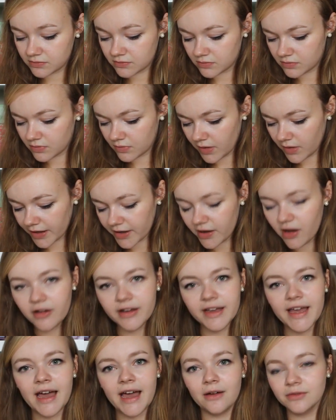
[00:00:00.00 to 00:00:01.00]
I can't
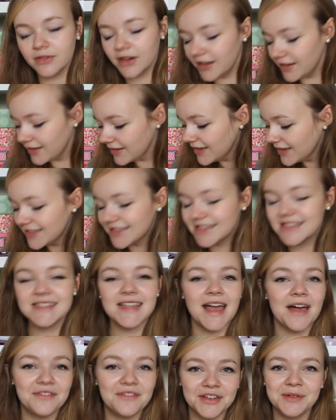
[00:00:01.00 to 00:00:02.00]
count,
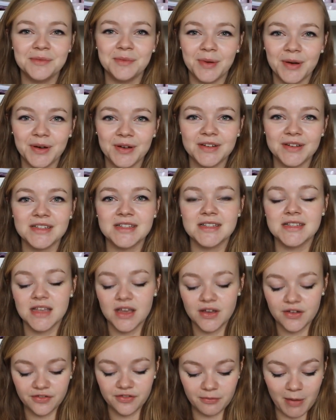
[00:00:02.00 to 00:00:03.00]
7 books
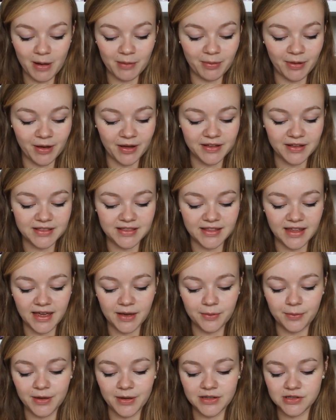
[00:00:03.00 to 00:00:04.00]
for my birthday,
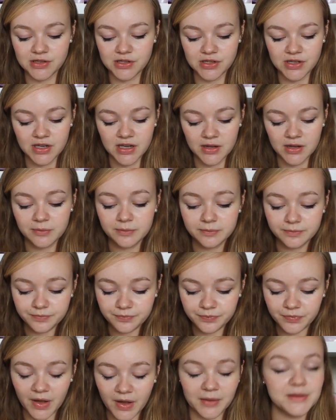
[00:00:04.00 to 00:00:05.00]
which
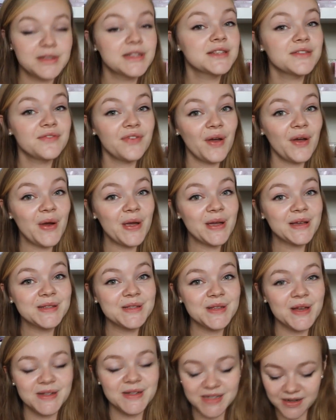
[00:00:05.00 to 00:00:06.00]
I was very
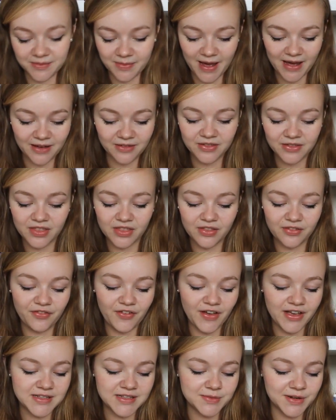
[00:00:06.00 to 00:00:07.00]
excited about. The
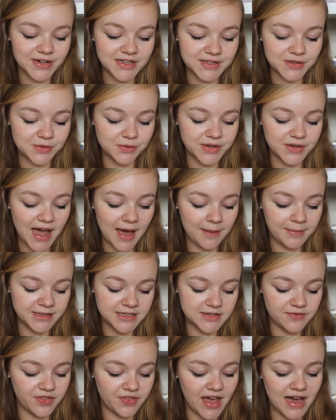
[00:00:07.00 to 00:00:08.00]
first one is called Habits
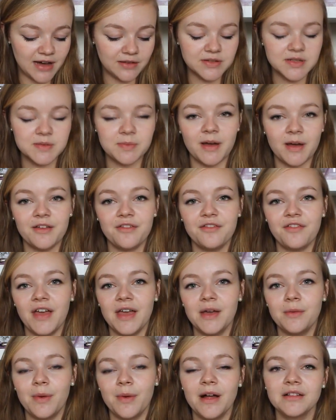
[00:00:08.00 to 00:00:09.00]
of the House by Faye
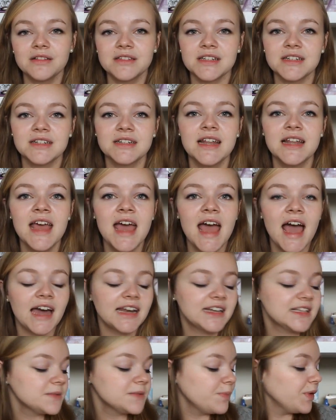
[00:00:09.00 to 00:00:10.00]
Weldon, and
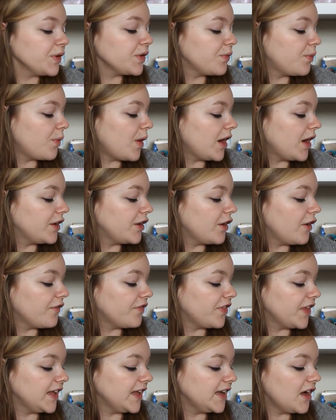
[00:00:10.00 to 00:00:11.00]
it's book one of
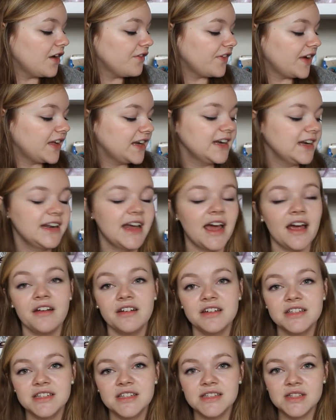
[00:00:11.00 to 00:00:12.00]
the Love and
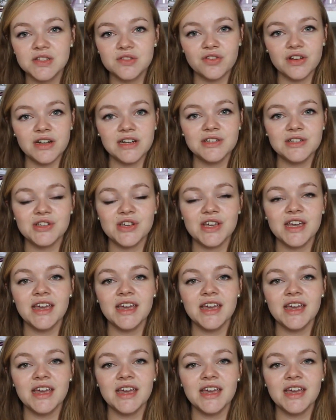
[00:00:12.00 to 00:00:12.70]
Inheritance trilogy.